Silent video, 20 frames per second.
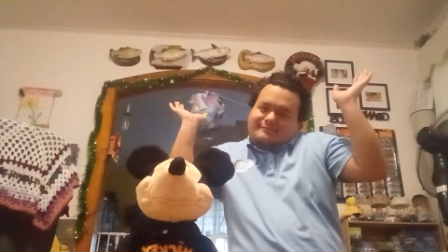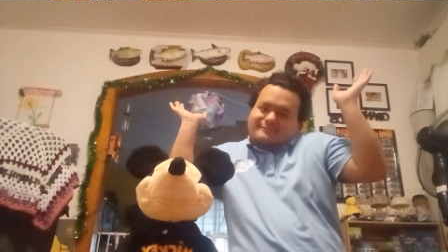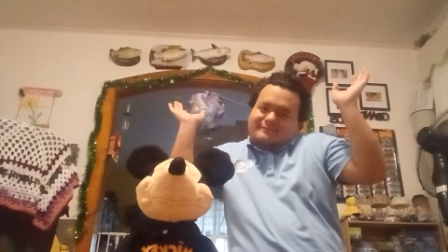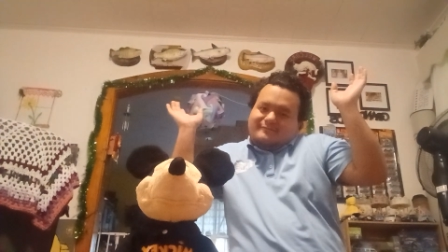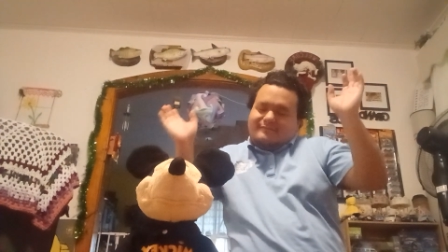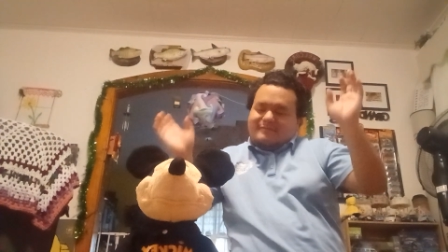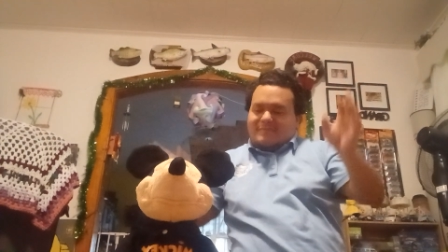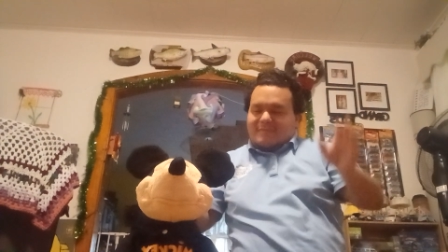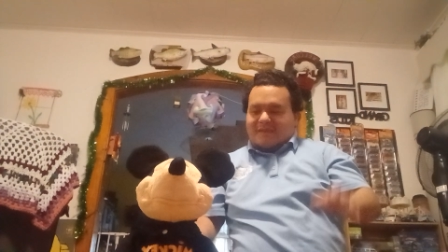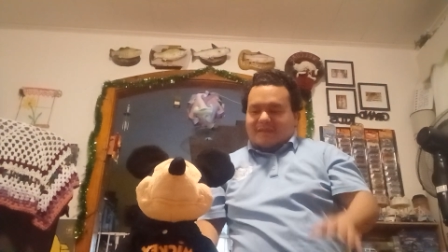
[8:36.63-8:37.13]

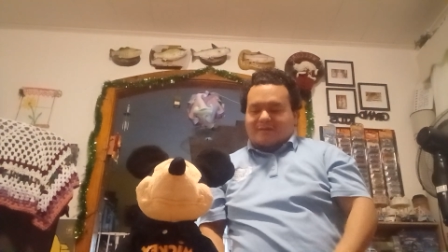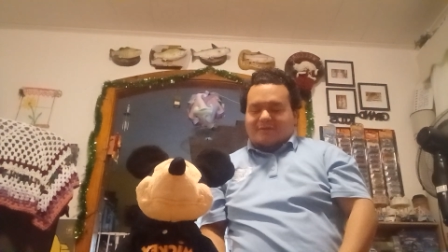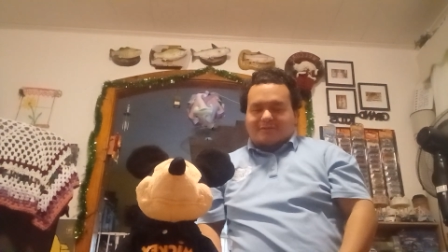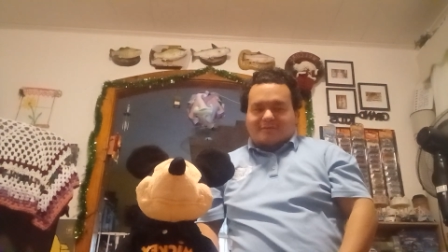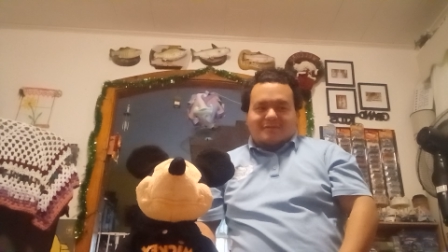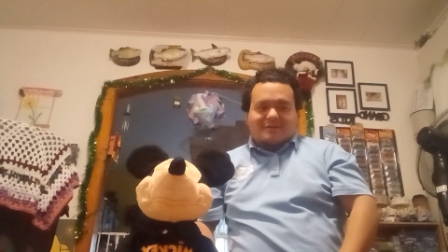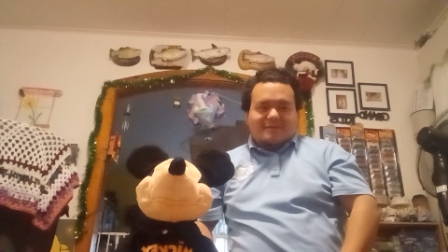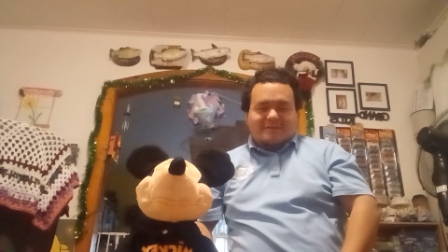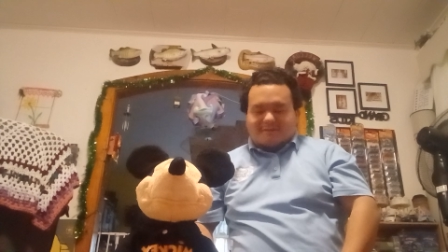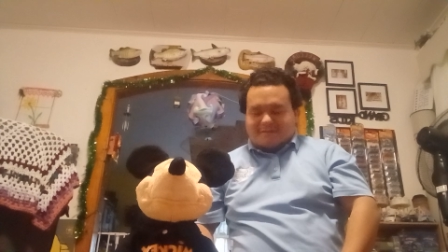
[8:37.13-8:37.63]
there's always
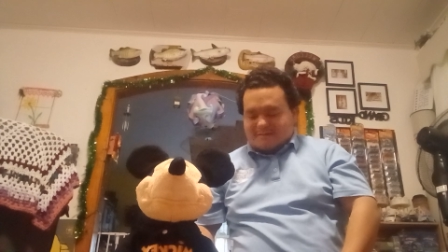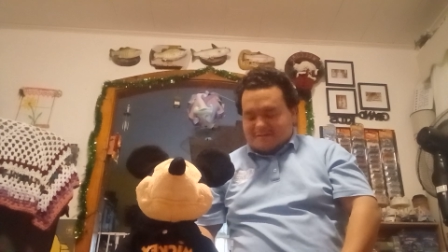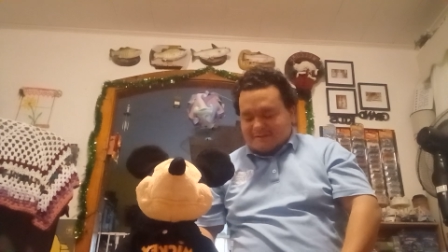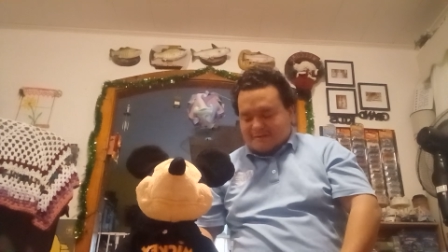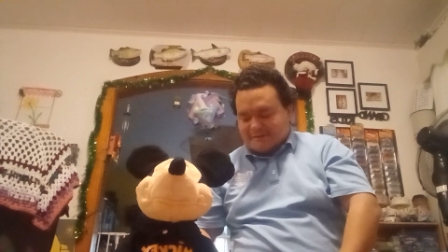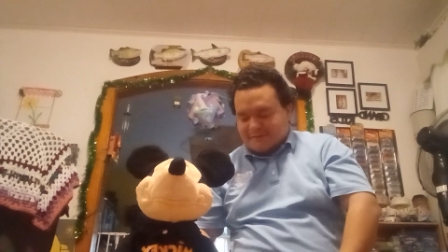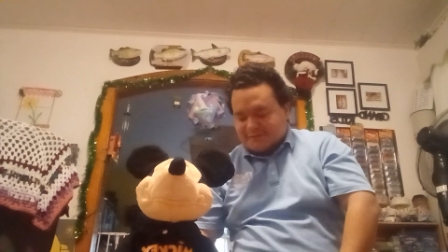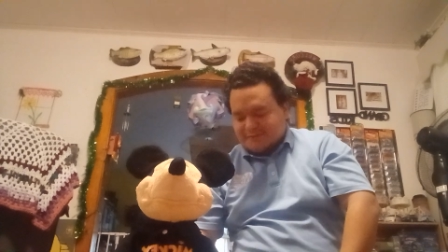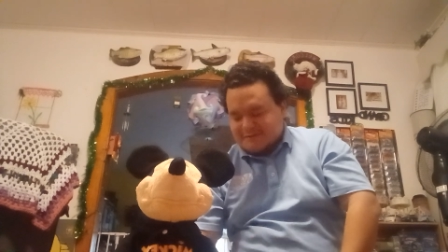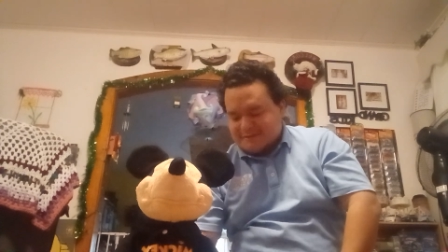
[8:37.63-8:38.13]
a chance.
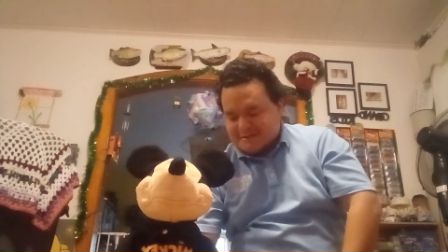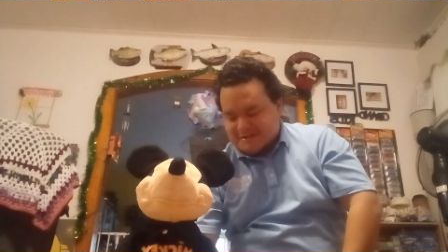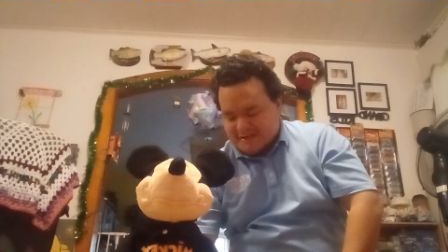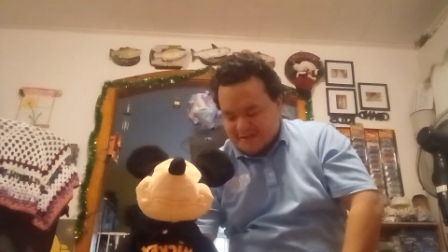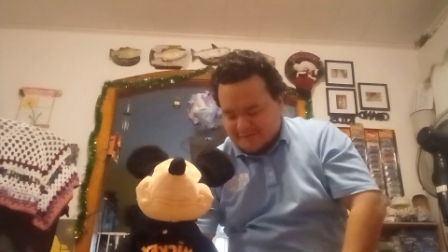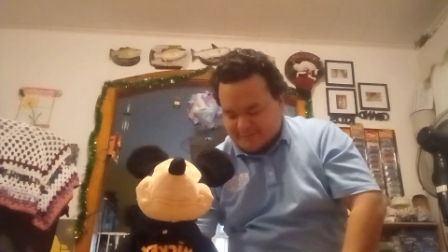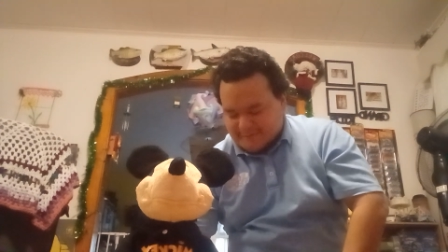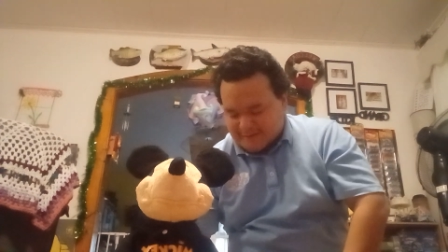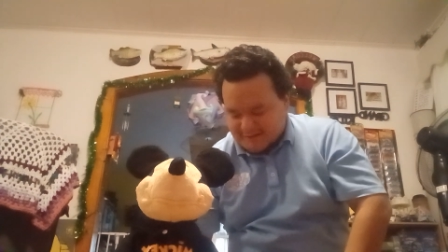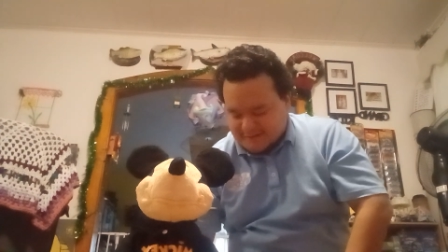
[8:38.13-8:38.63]
There's always a
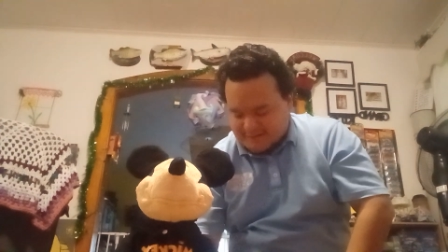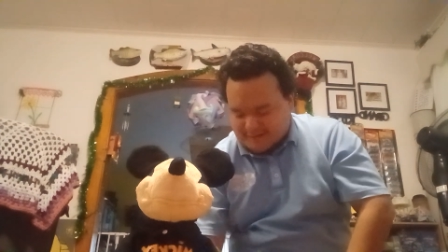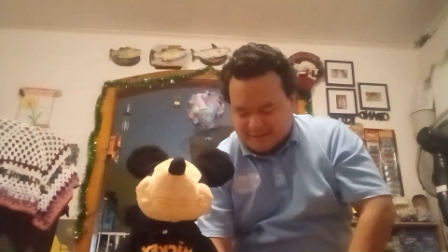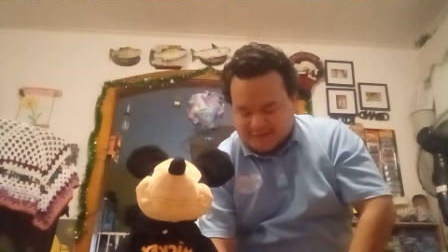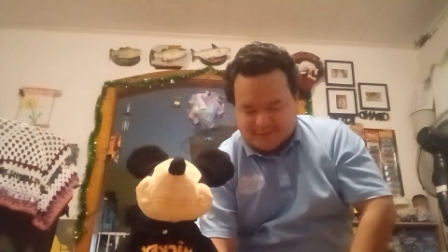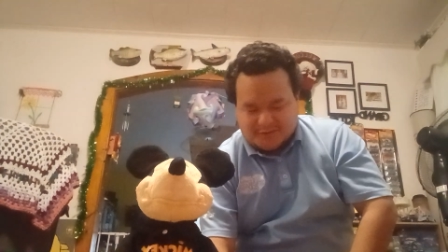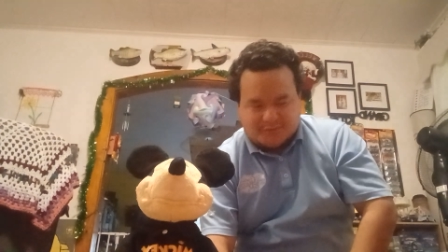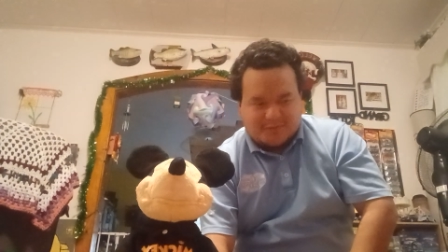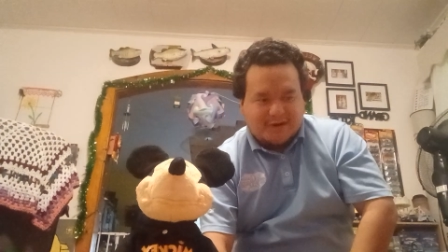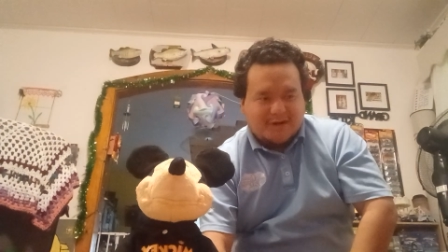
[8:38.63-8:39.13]
chance, but
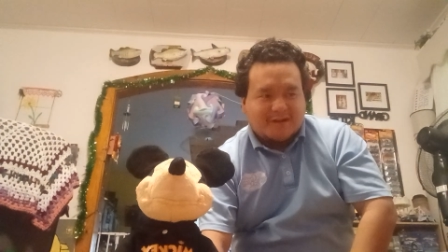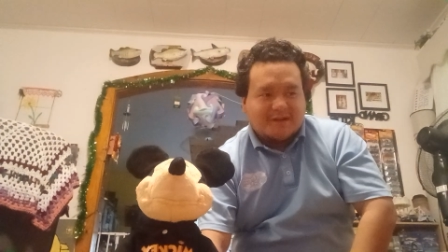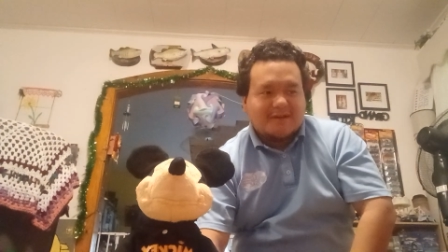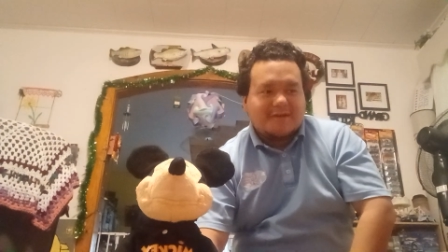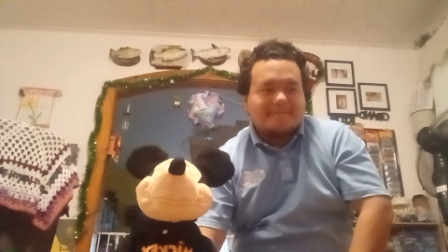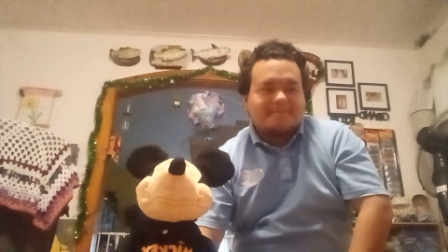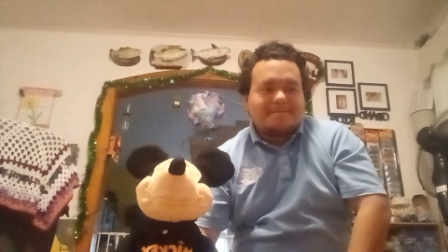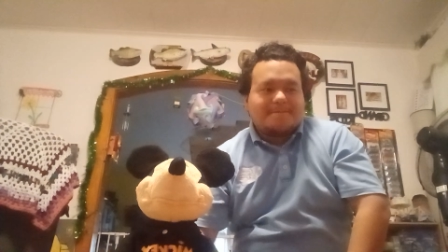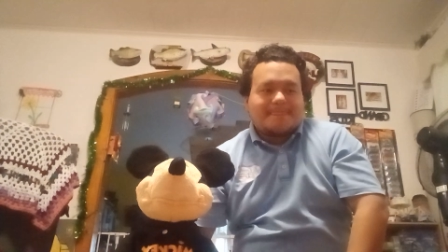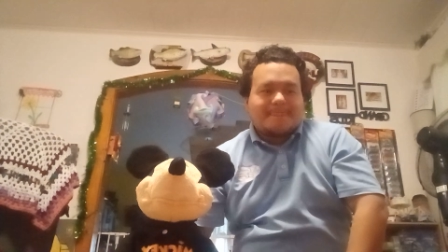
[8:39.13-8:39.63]
either way,
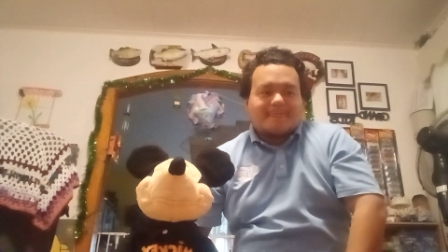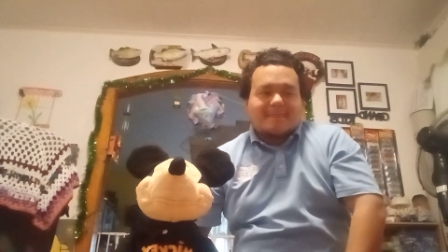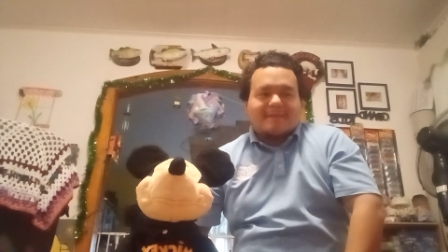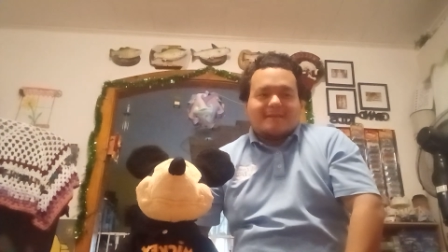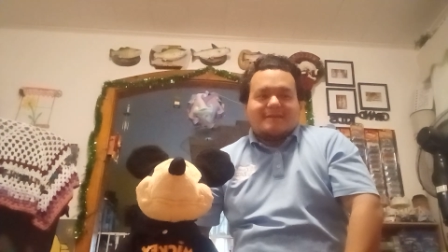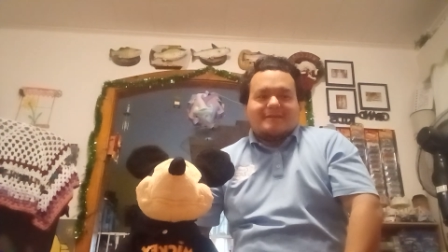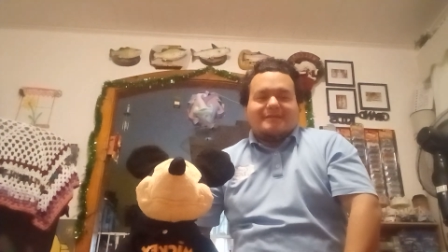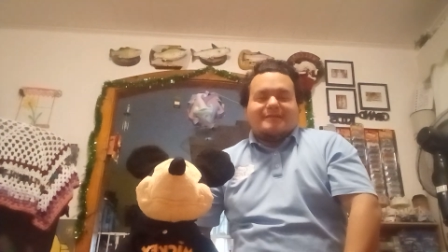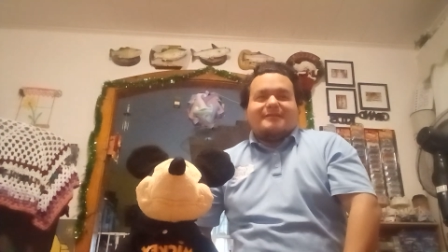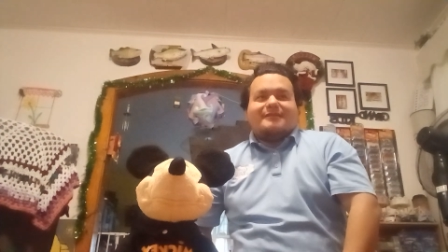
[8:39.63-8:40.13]
it'll be
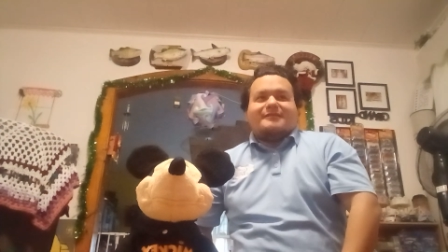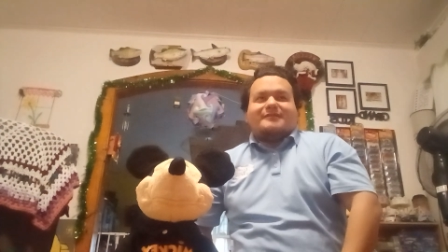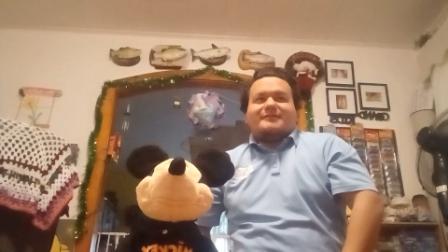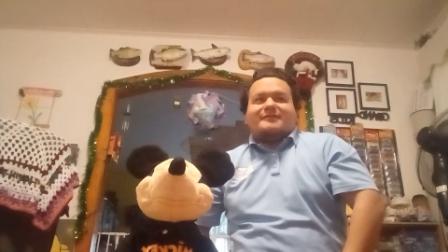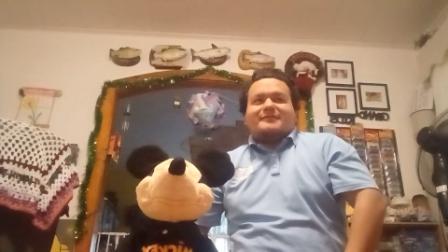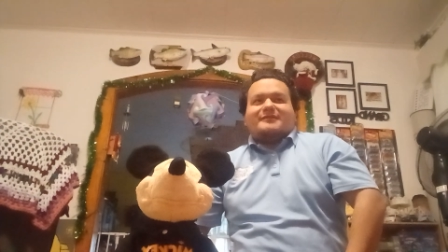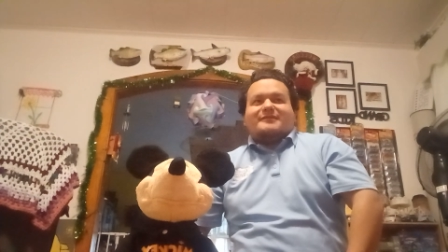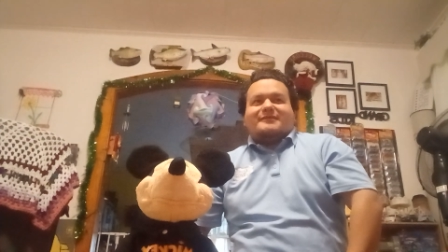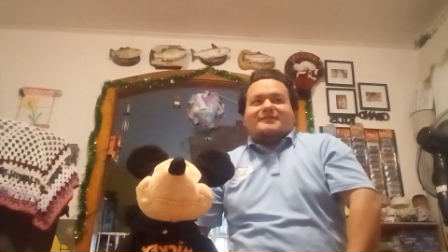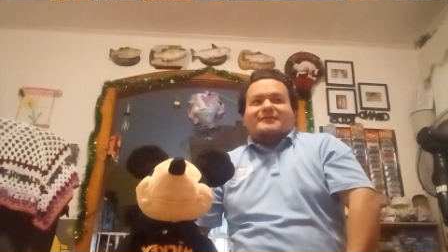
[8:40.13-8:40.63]
shown on my
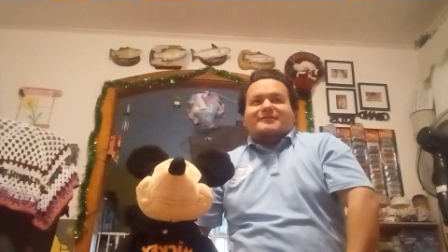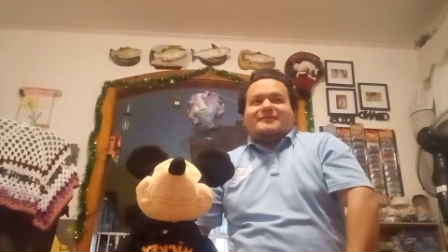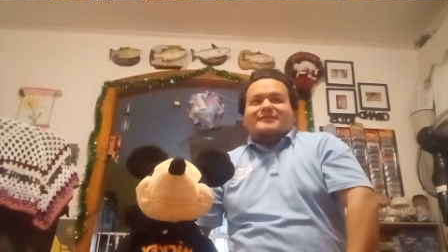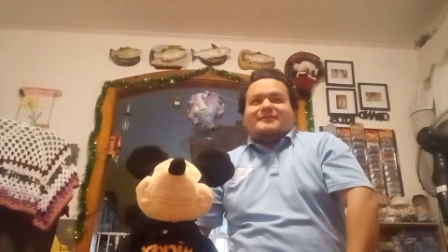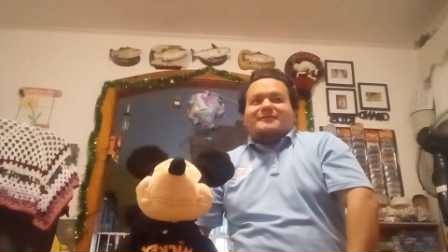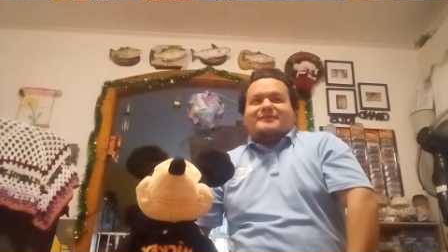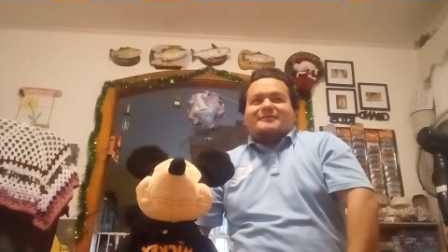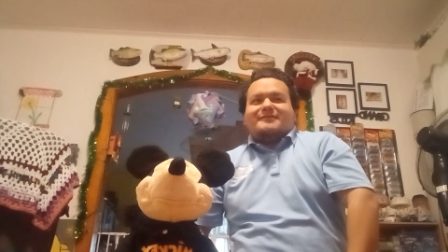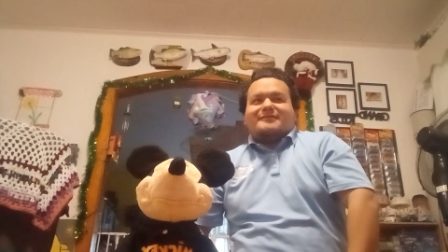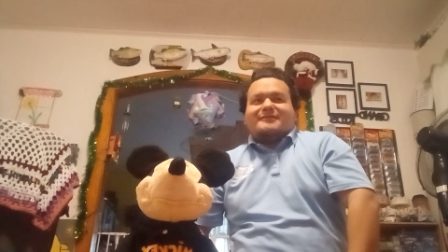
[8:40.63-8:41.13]
channel as soon as
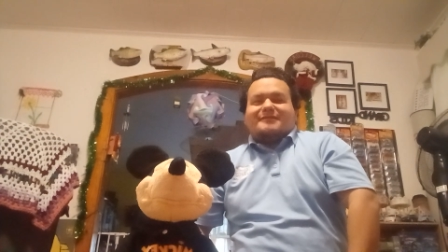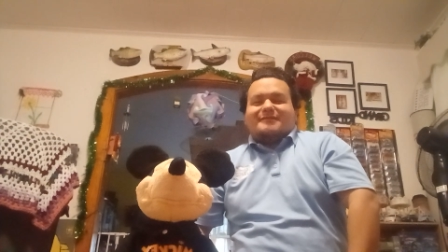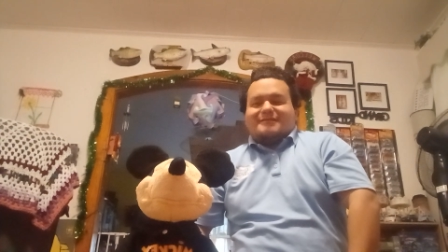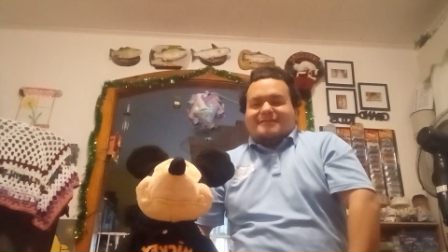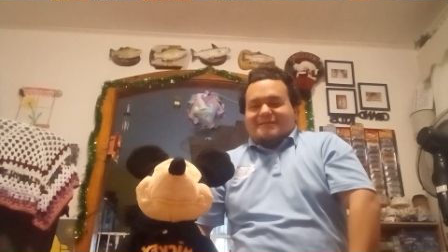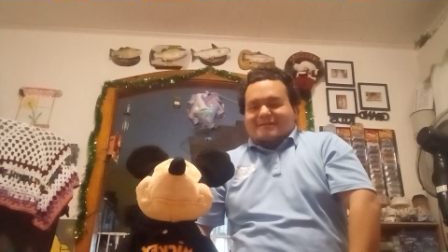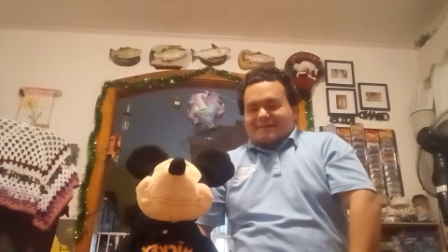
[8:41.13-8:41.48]
it's working.